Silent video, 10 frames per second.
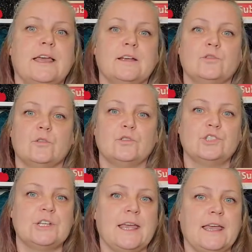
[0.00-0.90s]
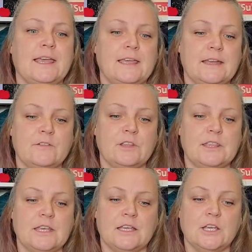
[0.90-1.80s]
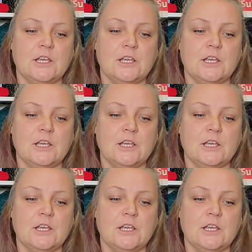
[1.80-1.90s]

and crochet and everything,